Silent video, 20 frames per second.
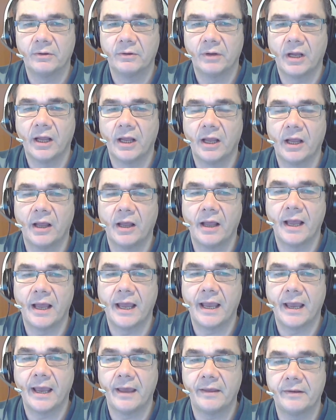
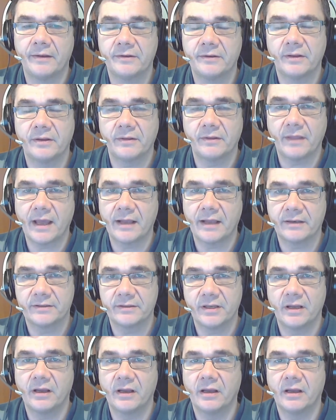And that